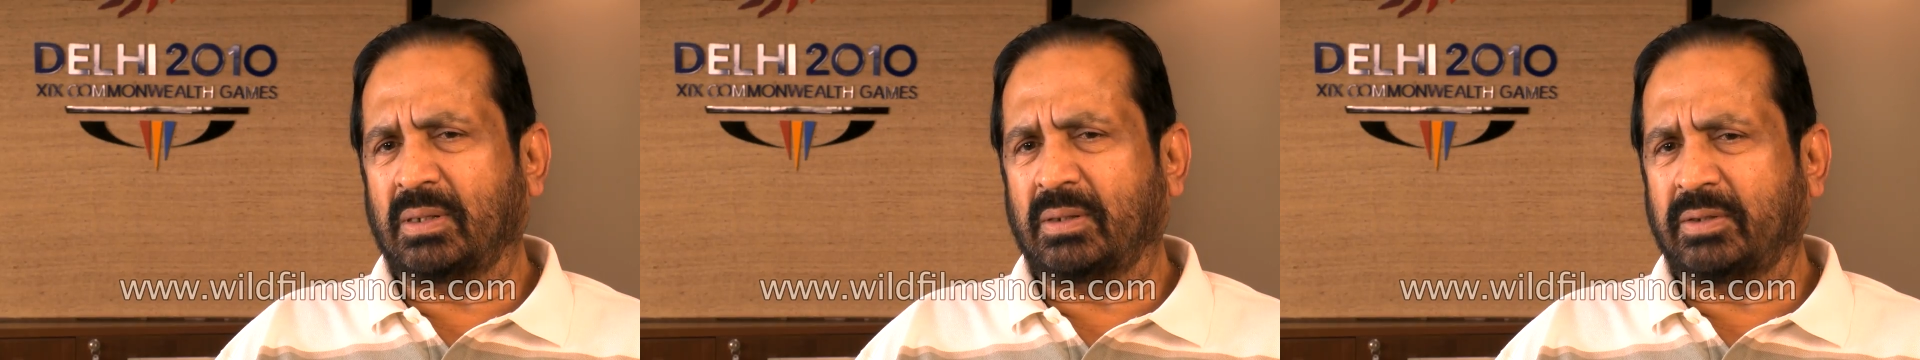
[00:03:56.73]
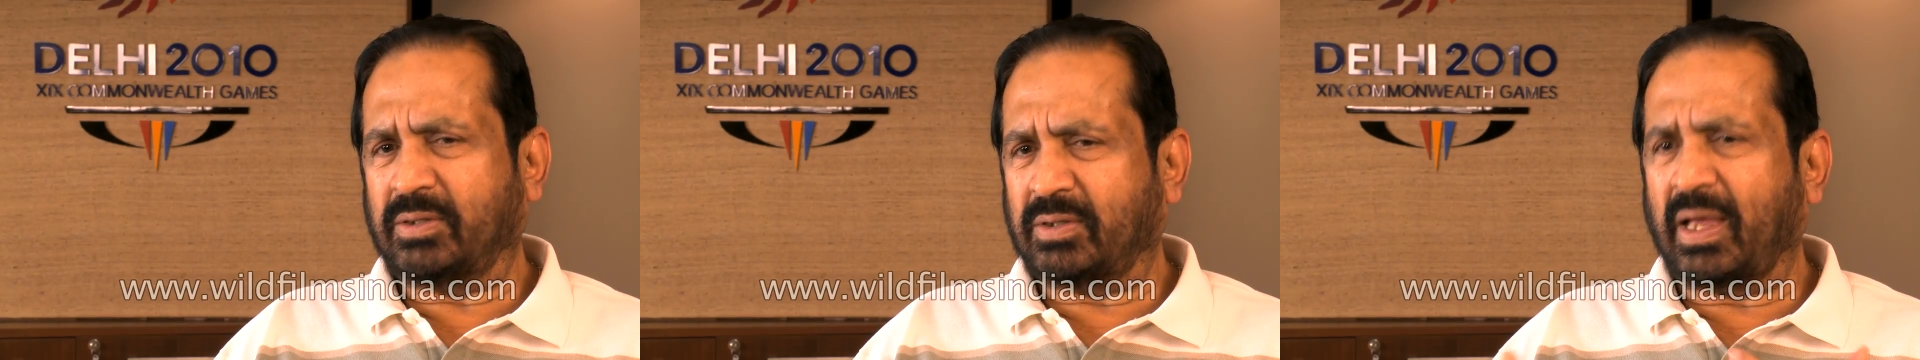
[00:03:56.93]

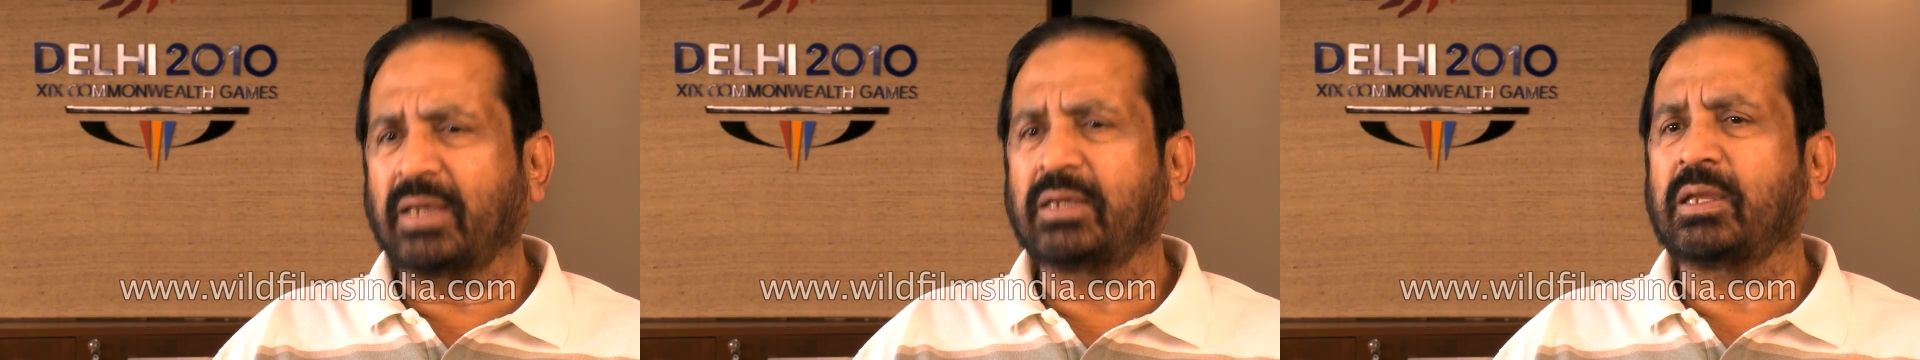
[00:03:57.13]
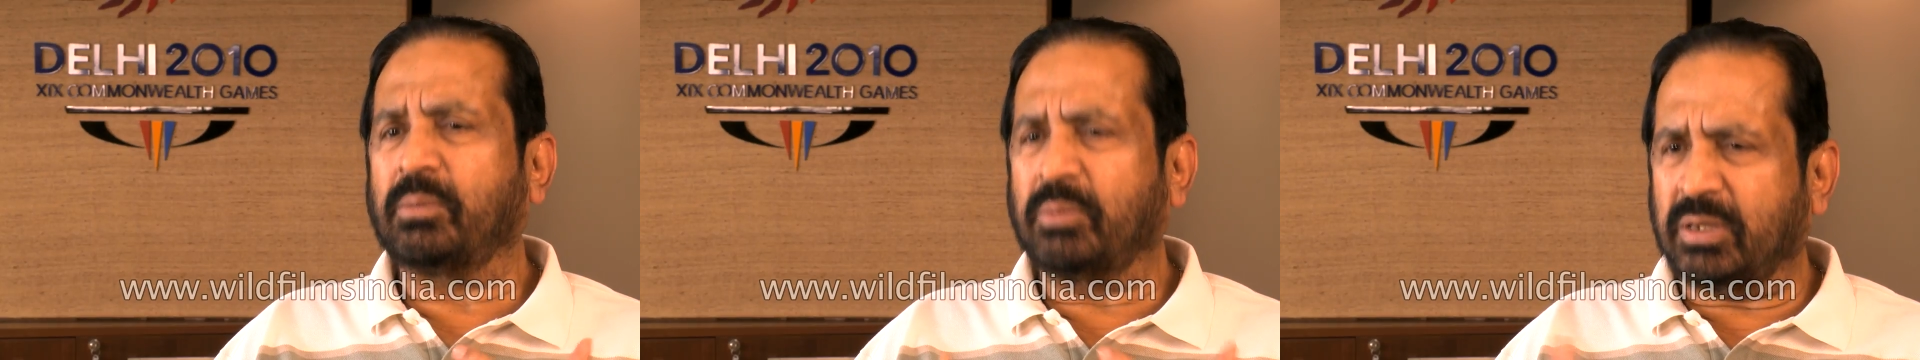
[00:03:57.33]

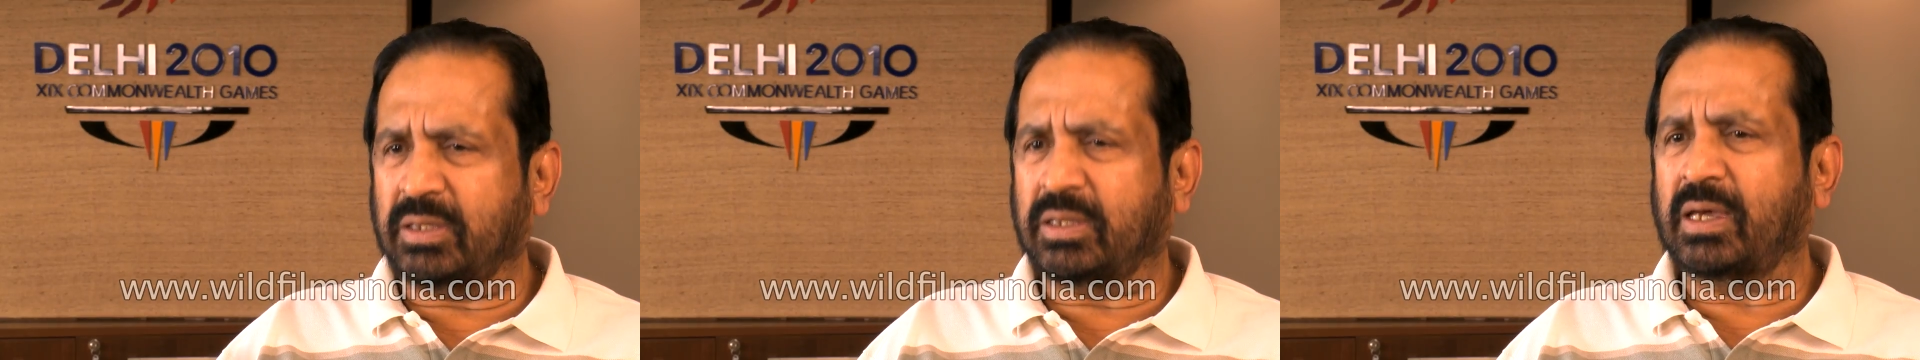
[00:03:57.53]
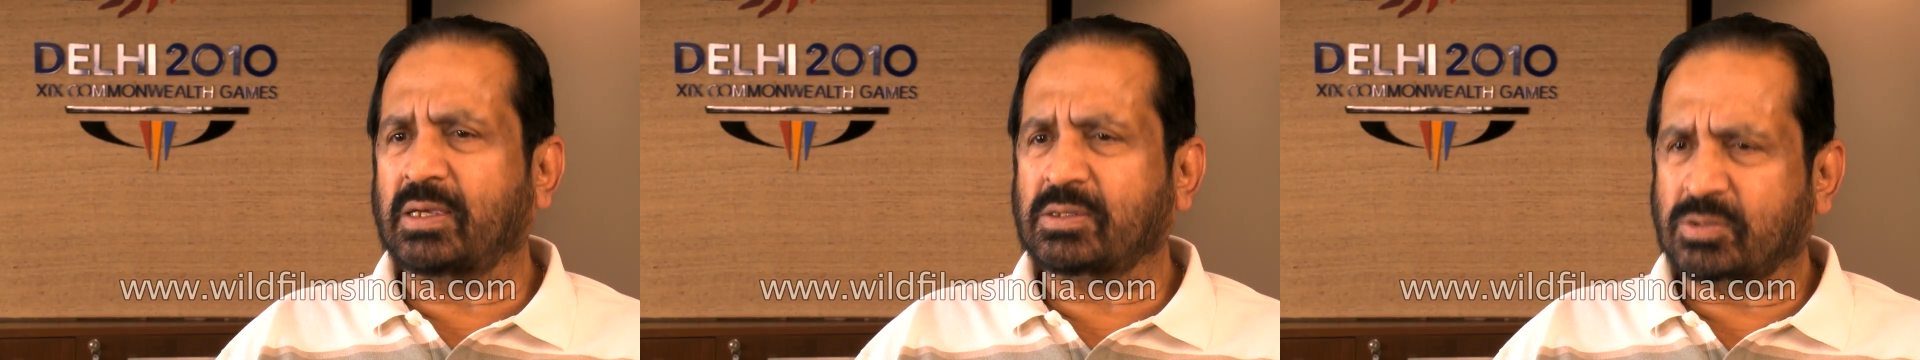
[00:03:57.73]
design team,
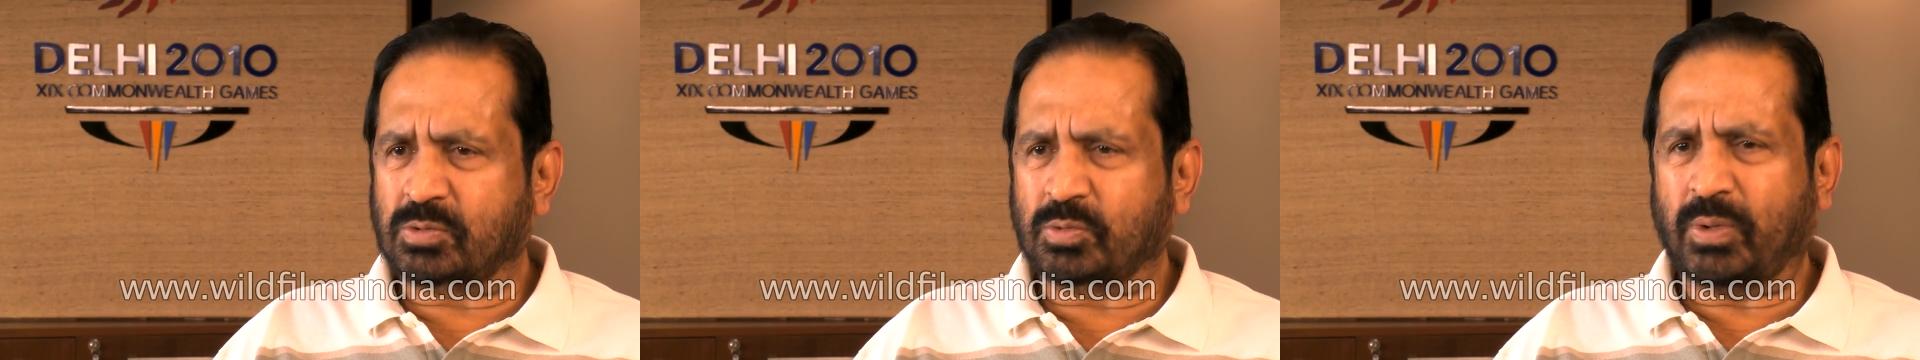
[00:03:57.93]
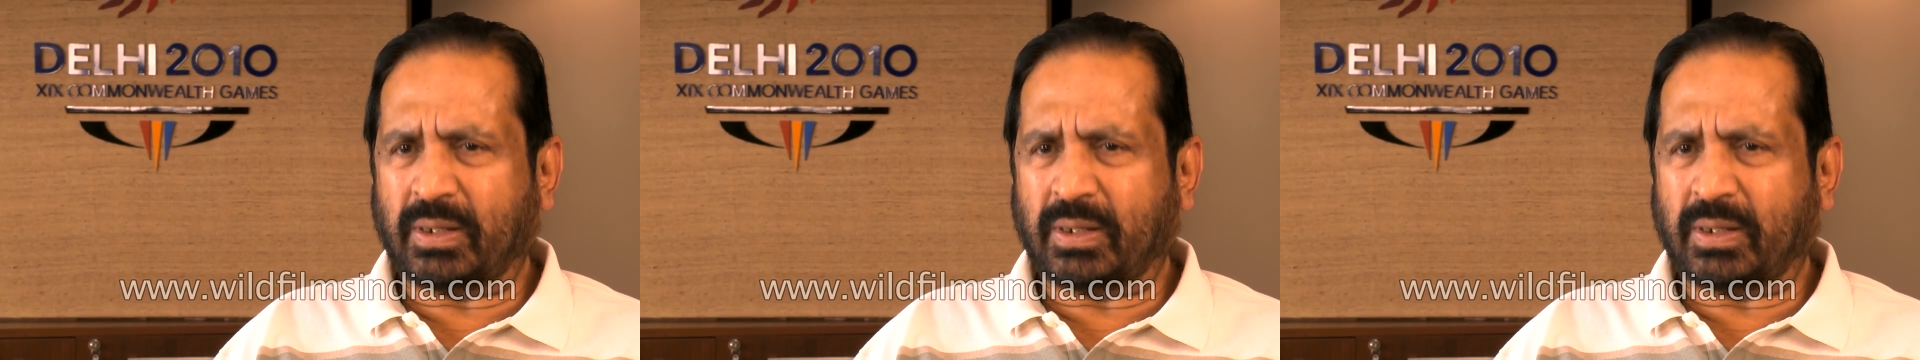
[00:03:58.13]
EKS, who